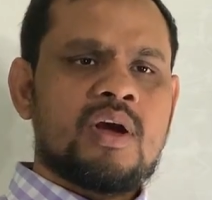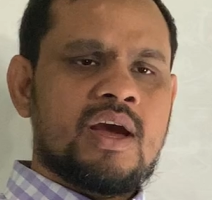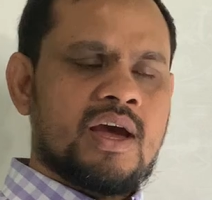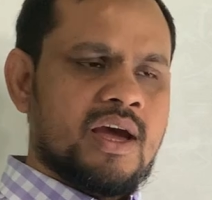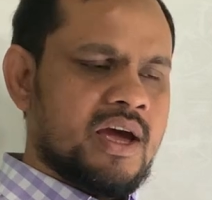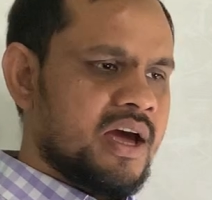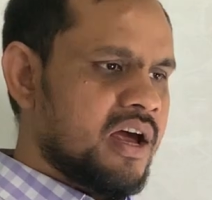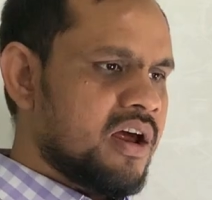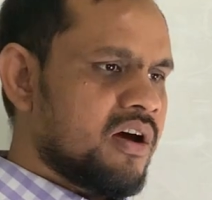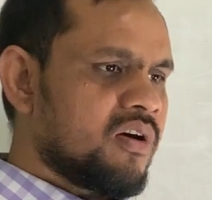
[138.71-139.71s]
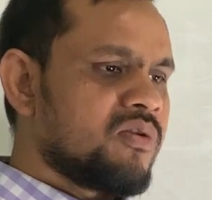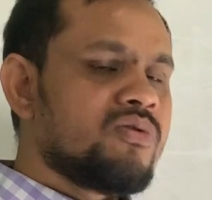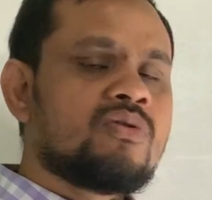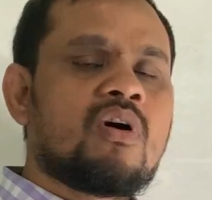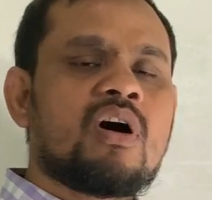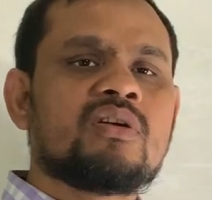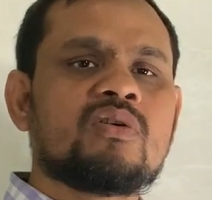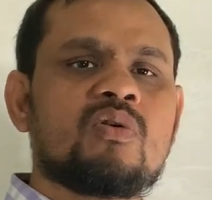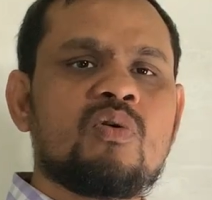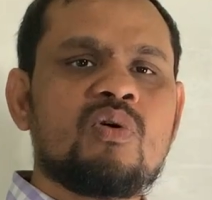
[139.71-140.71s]

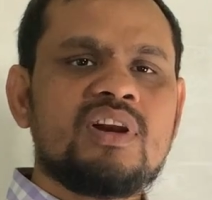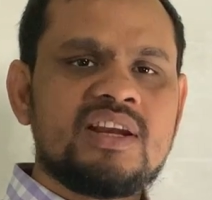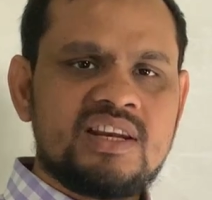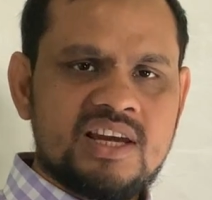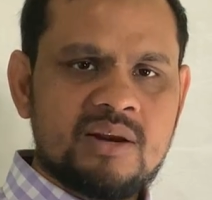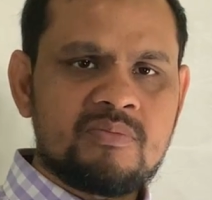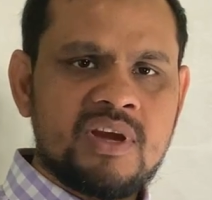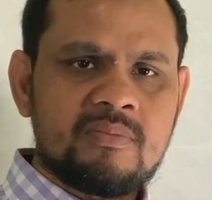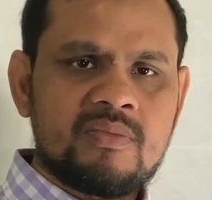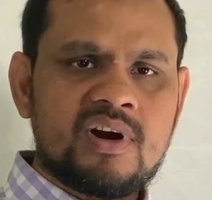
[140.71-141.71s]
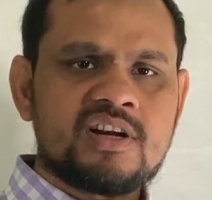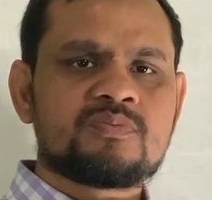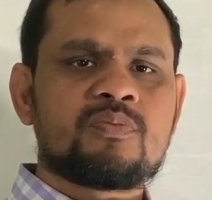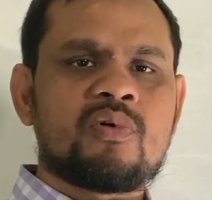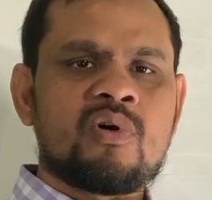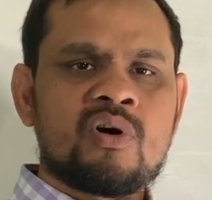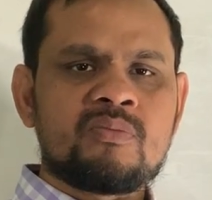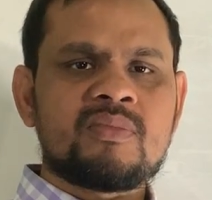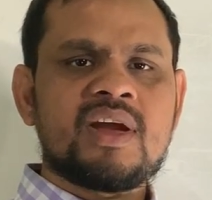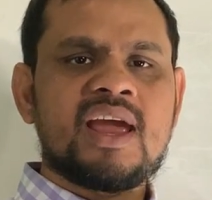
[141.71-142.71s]
non-collinear members
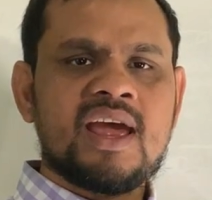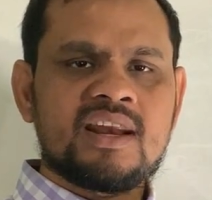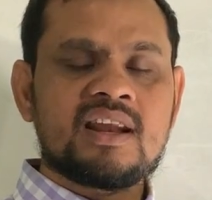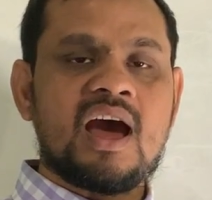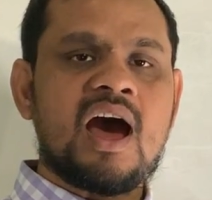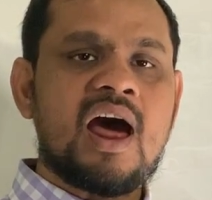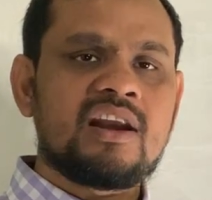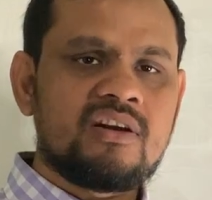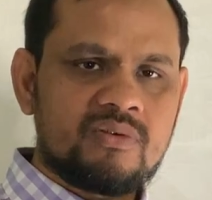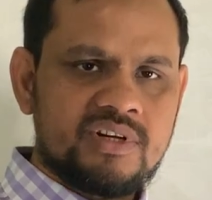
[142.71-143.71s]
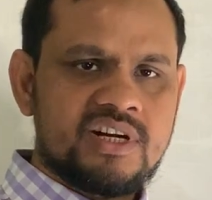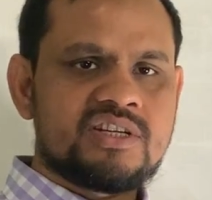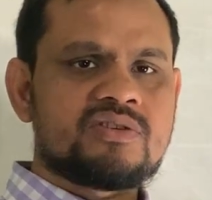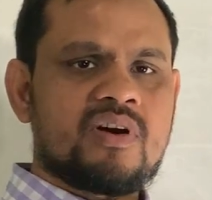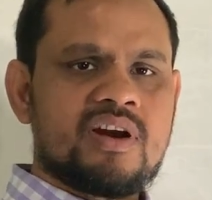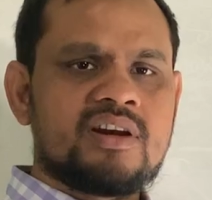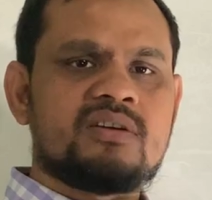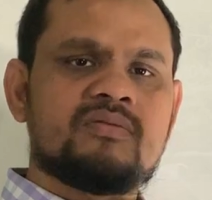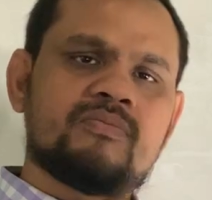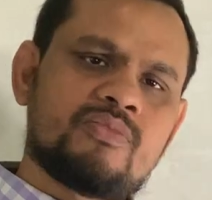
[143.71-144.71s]
form an unloaded joint,
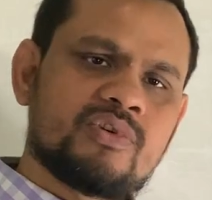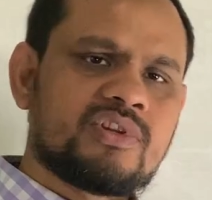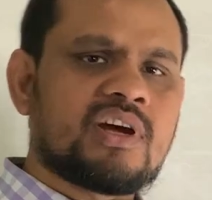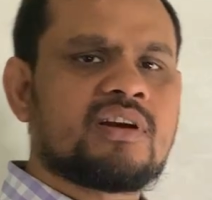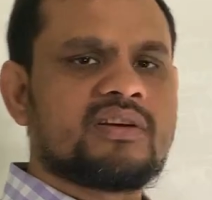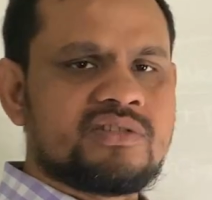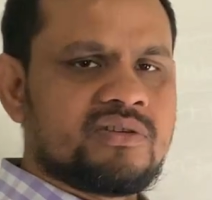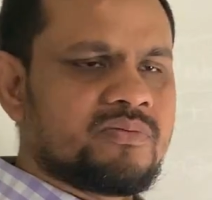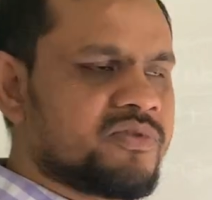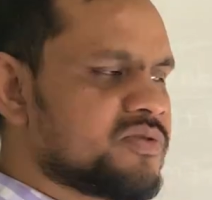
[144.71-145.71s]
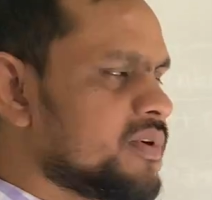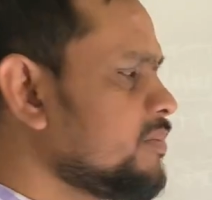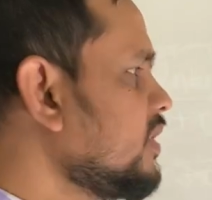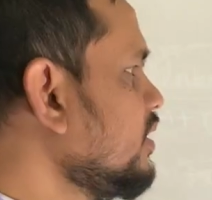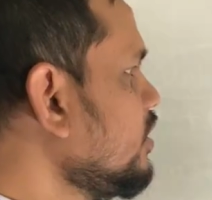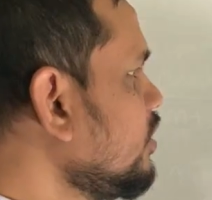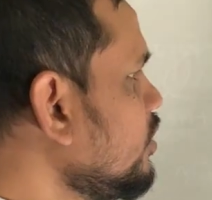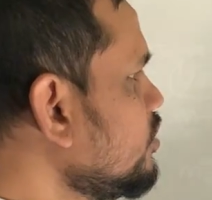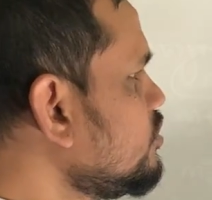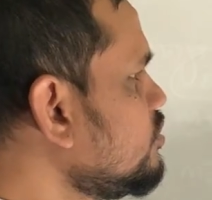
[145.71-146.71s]
both are zero force member.
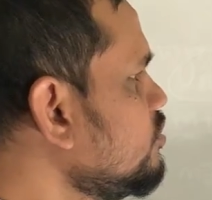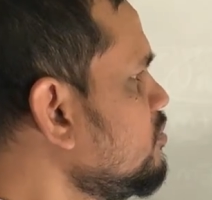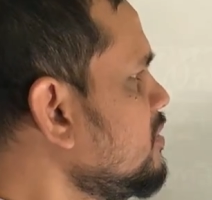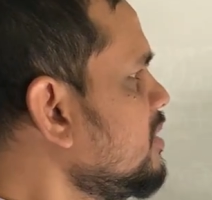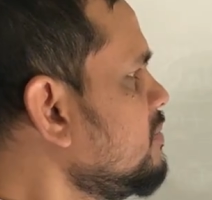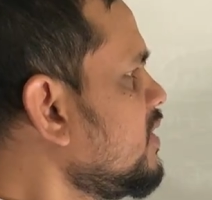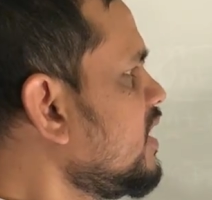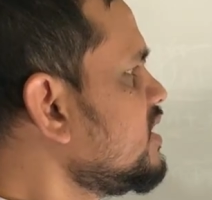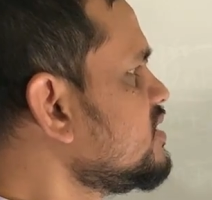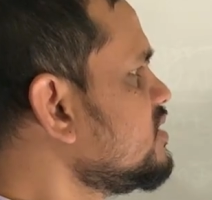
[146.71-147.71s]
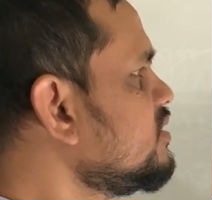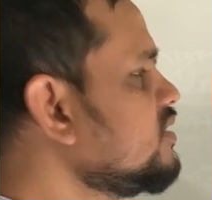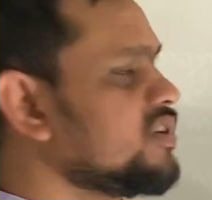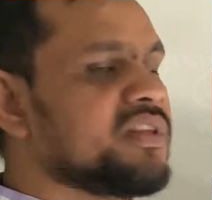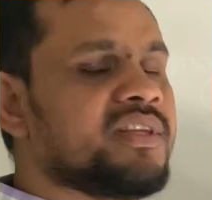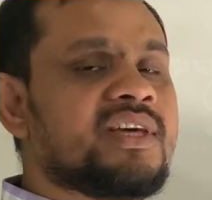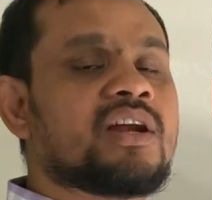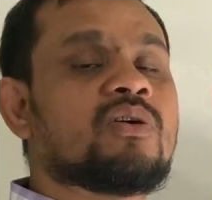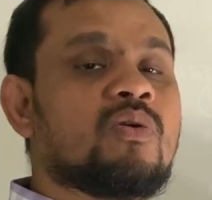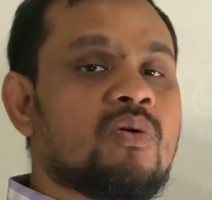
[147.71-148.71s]
Two members, they
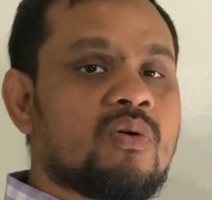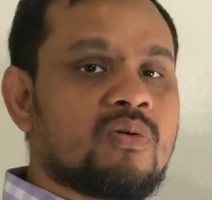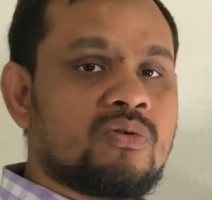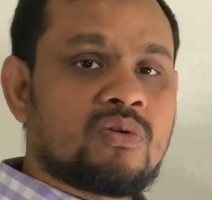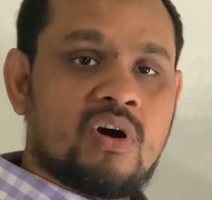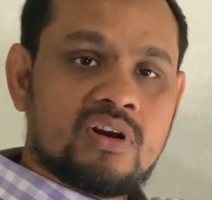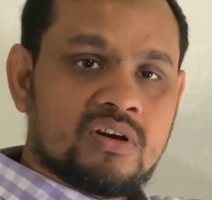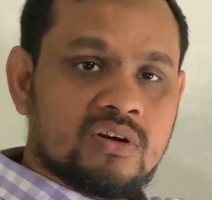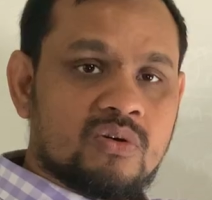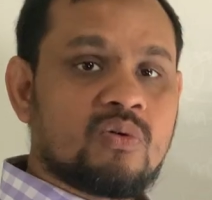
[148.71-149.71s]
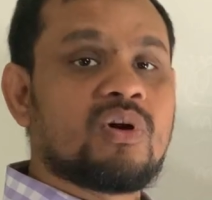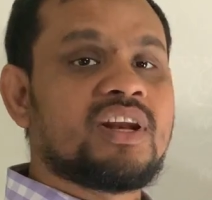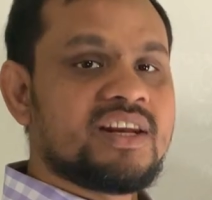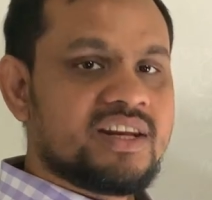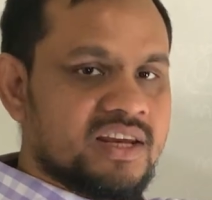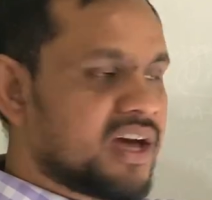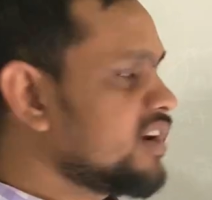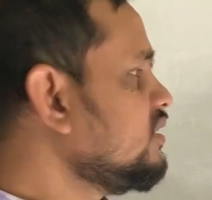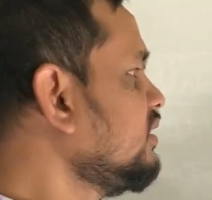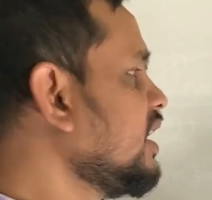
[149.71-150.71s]
are non-collinear,
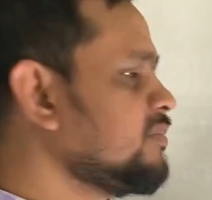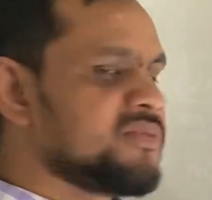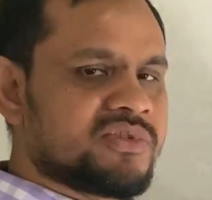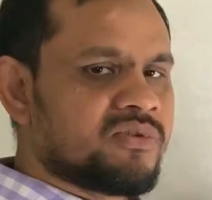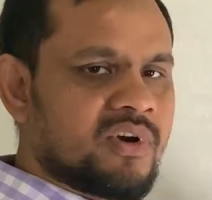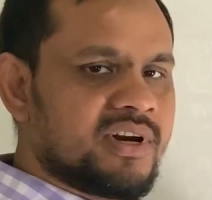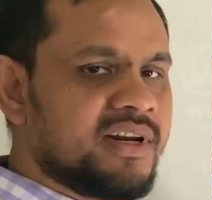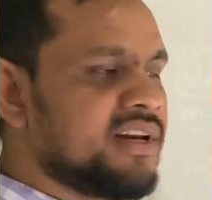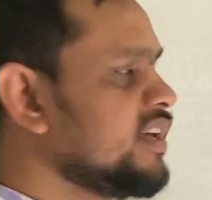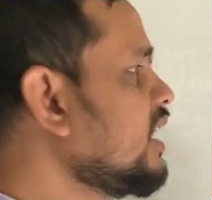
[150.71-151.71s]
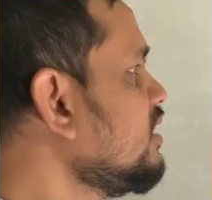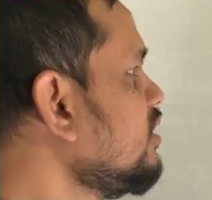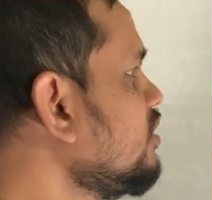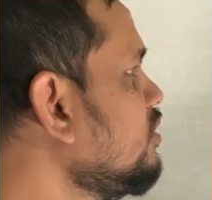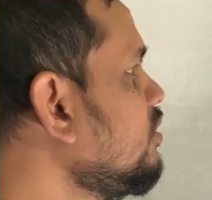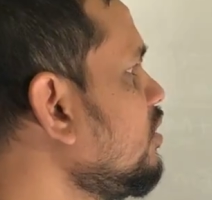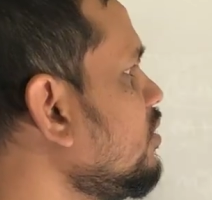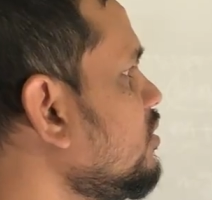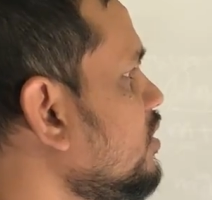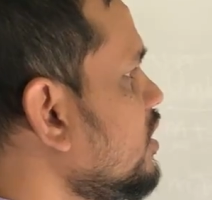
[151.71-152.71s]
that means not linear, no
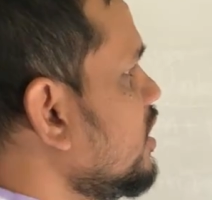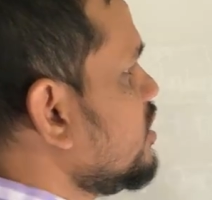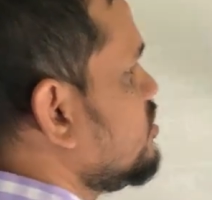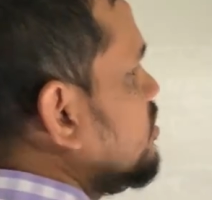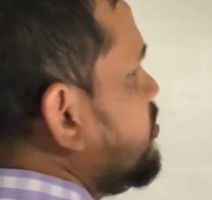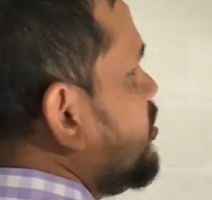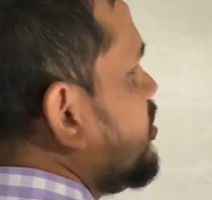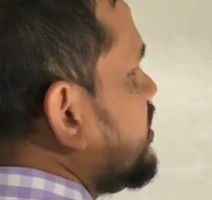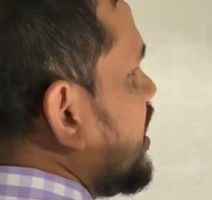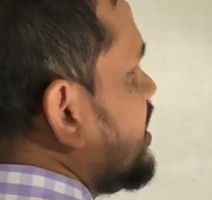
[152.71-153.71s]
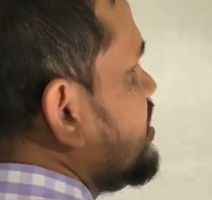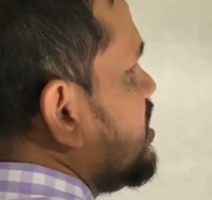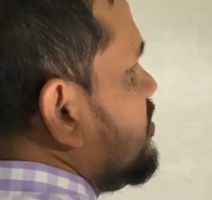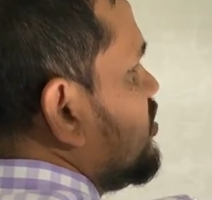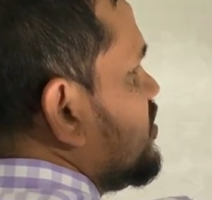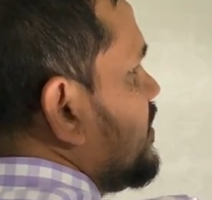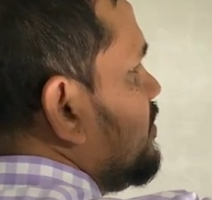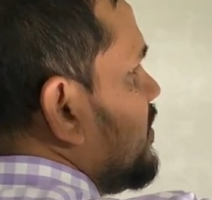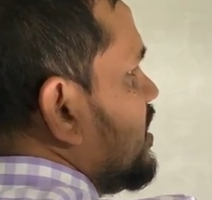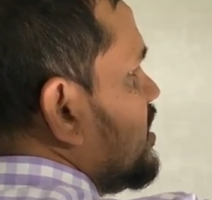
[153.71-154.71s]
load. So both are zero force
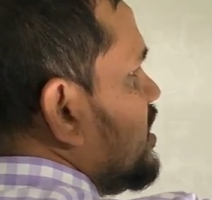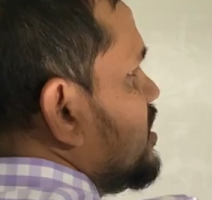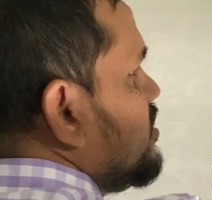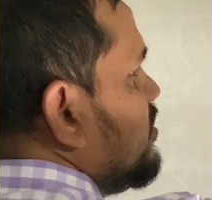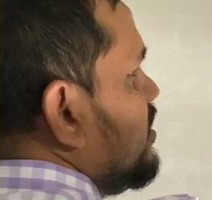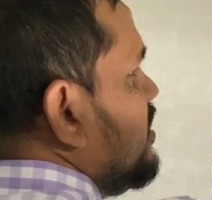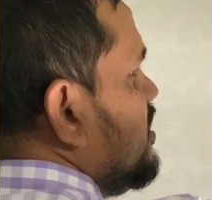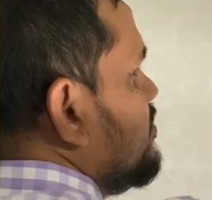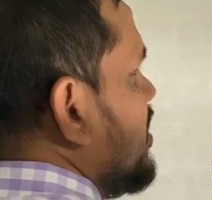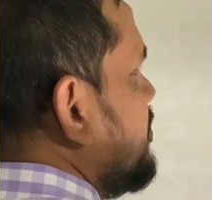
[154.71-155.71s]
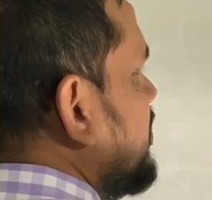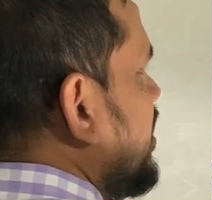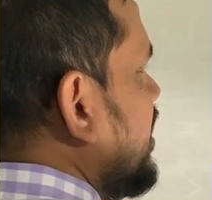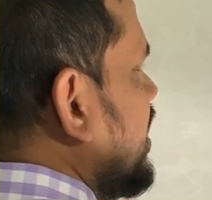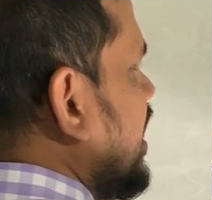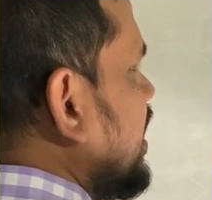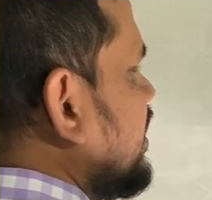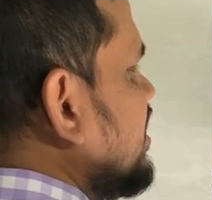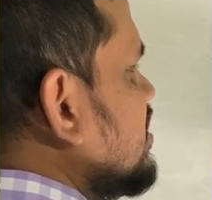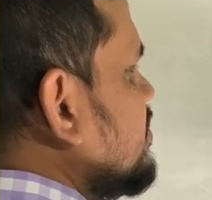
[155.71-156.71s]
member. So this member
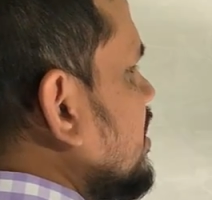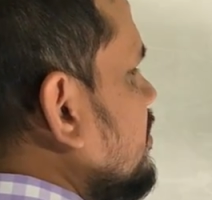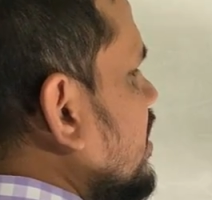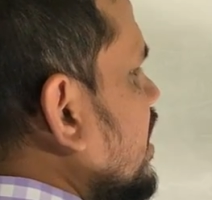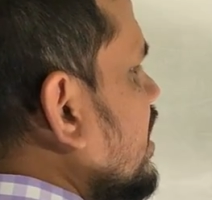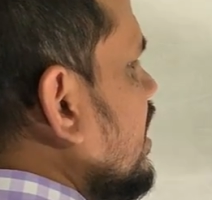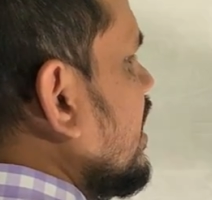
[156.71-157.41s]
and this member,